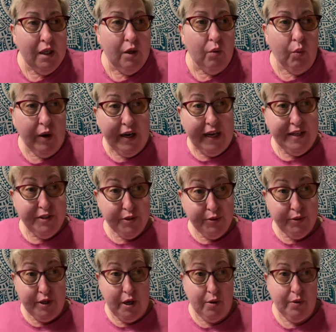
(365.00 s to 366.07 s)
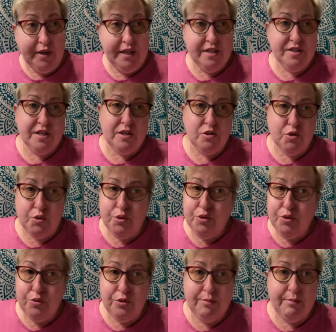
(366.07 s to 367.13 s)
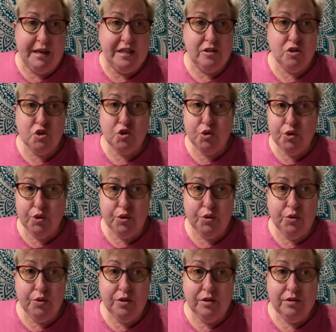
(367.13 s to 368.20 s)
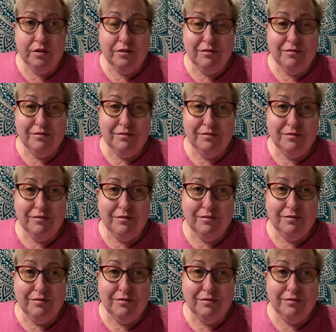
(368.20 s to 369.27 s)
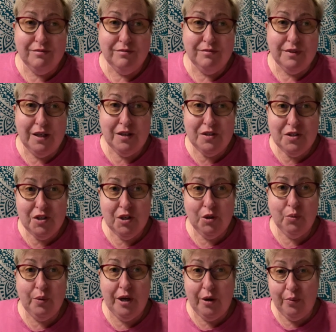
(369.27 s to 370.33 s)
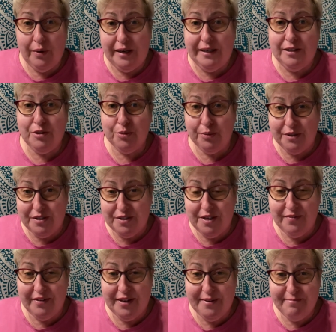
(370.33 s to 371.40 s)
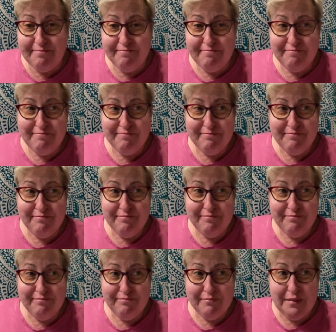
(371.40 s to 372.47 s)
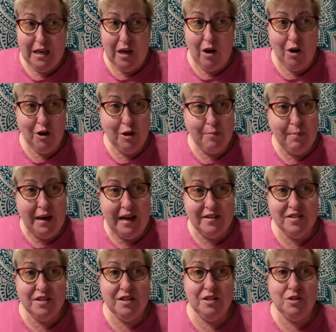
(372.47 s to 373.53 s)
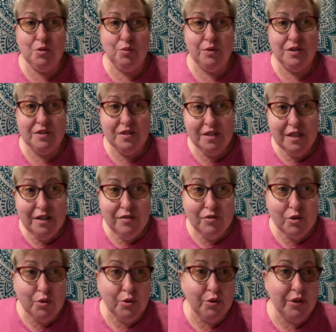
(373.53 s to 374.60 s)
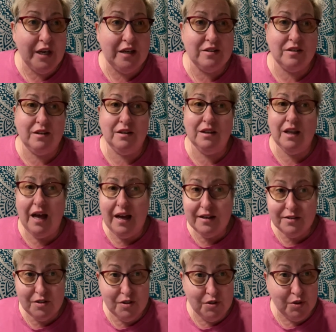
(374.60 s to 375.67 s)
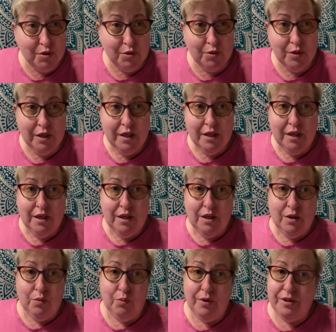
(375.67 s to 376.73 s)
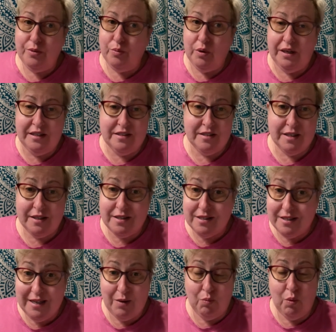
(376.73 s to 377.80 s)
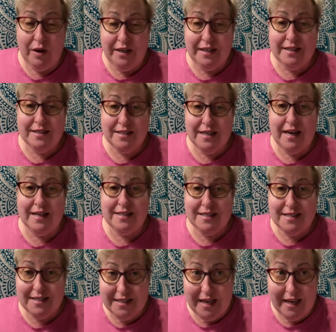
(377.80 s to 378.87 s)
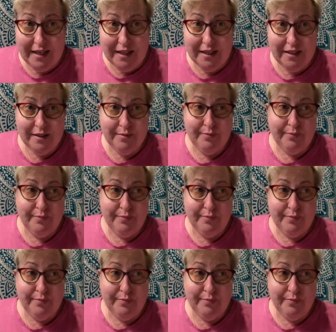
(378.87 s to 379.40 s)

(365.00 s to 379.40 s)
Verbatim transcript: What I do know is that truth remains true until we are ready to receive it. Our capacity to receive truth has a lot to do with what is ex- what is at stake,